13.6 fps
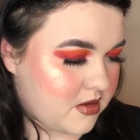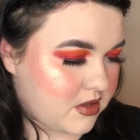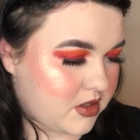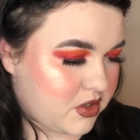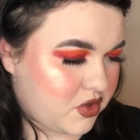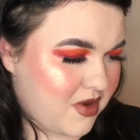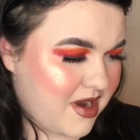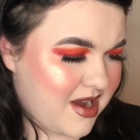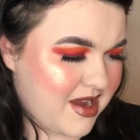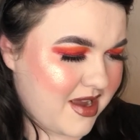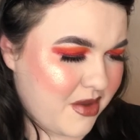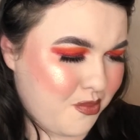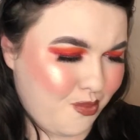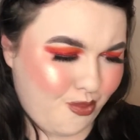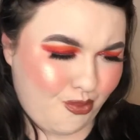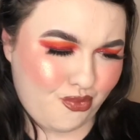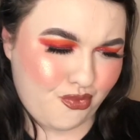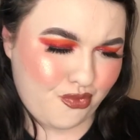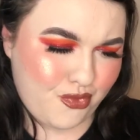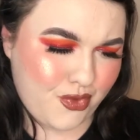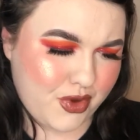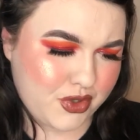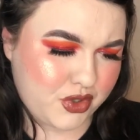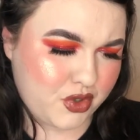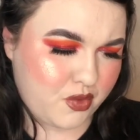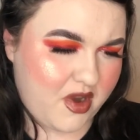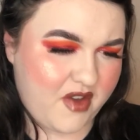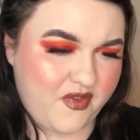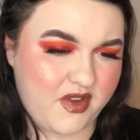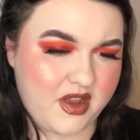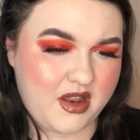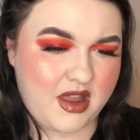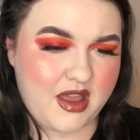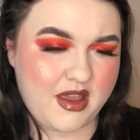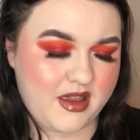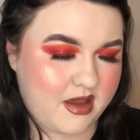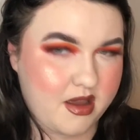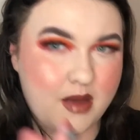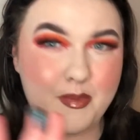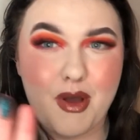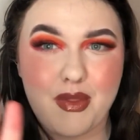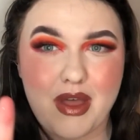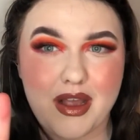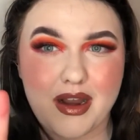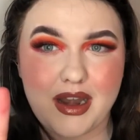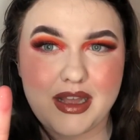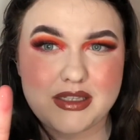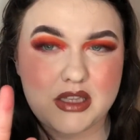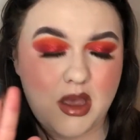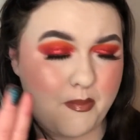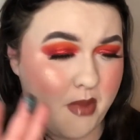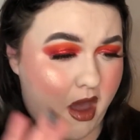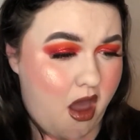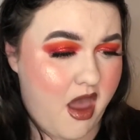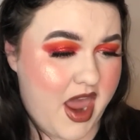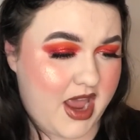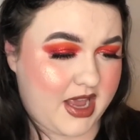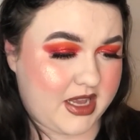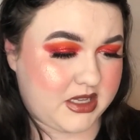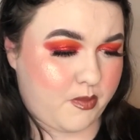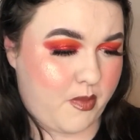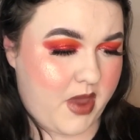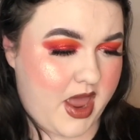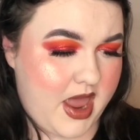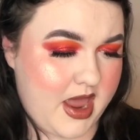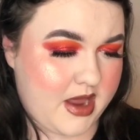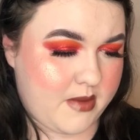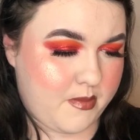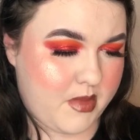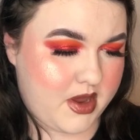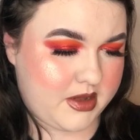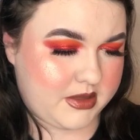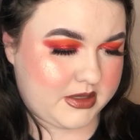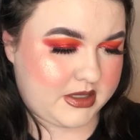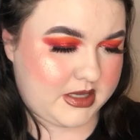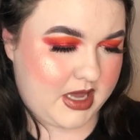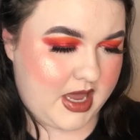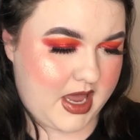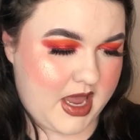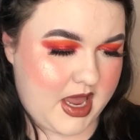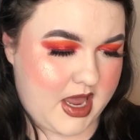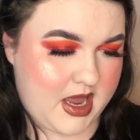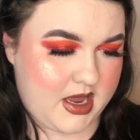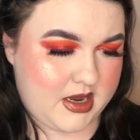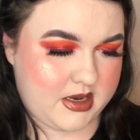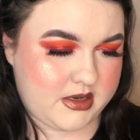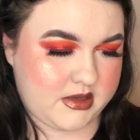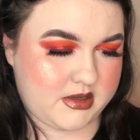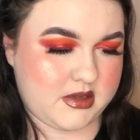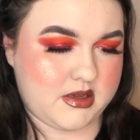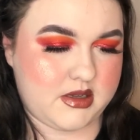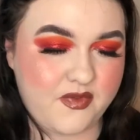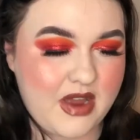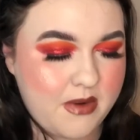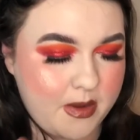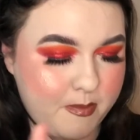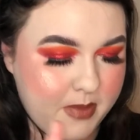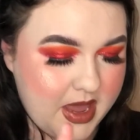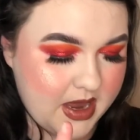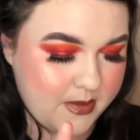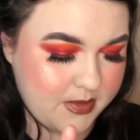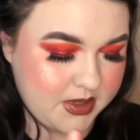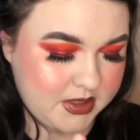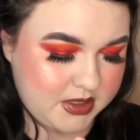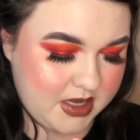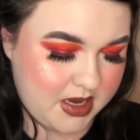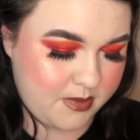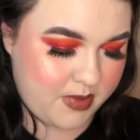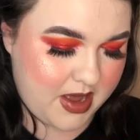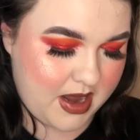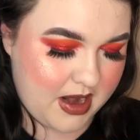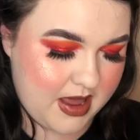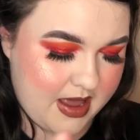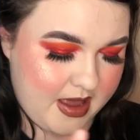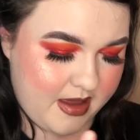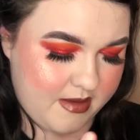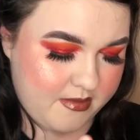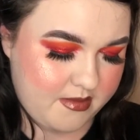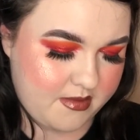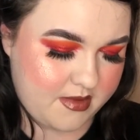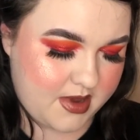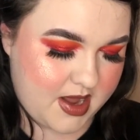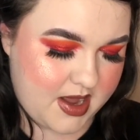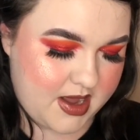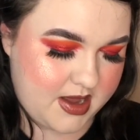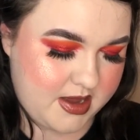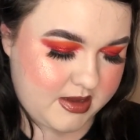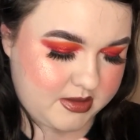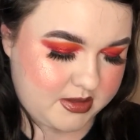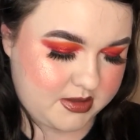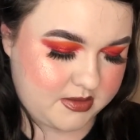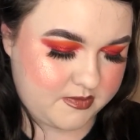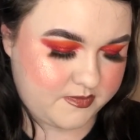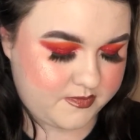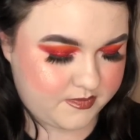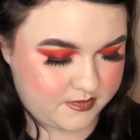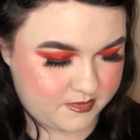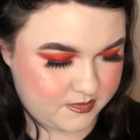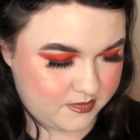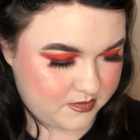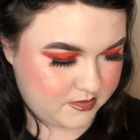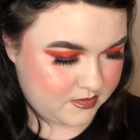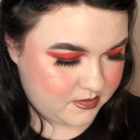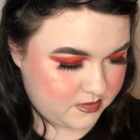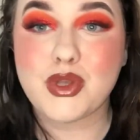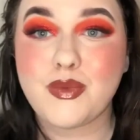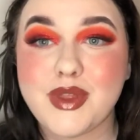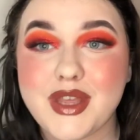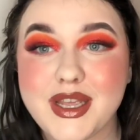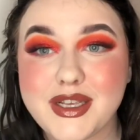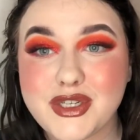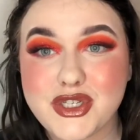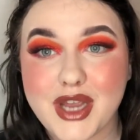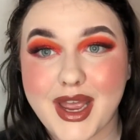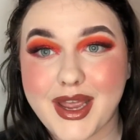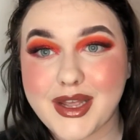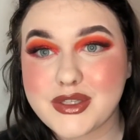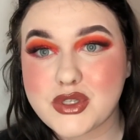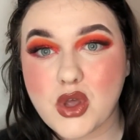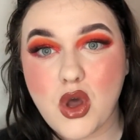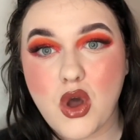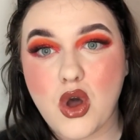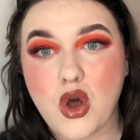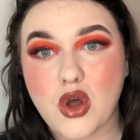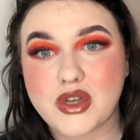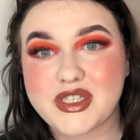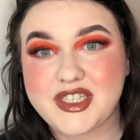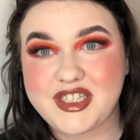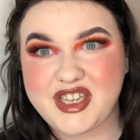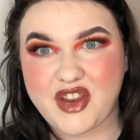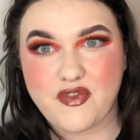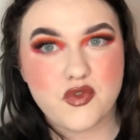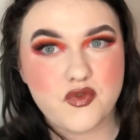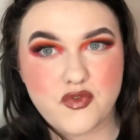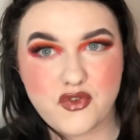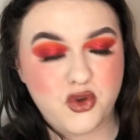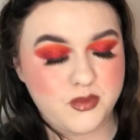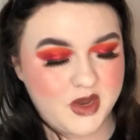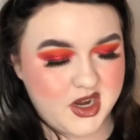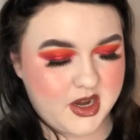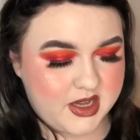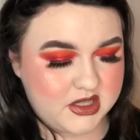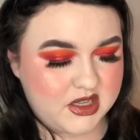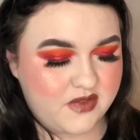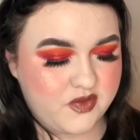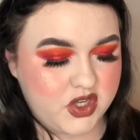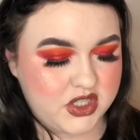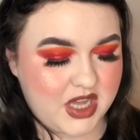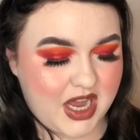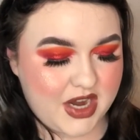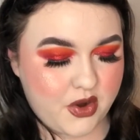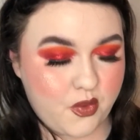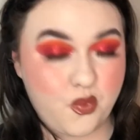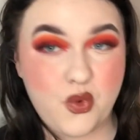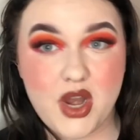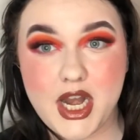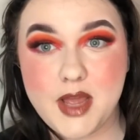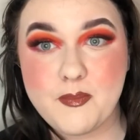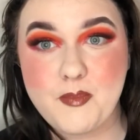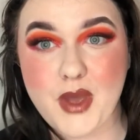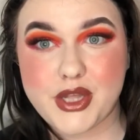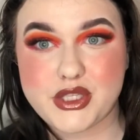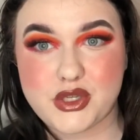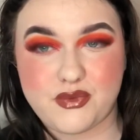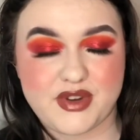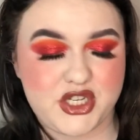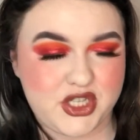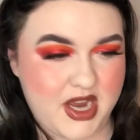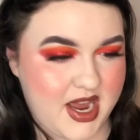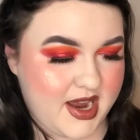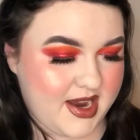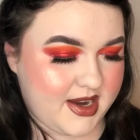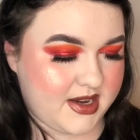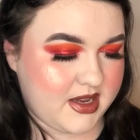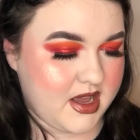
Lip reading: to try. I'm not sure what I feel like about that glitter, but it is pigmented. Very pigmented palette, guys. Some of these shades are different formulas. I've just had a really buttery shade,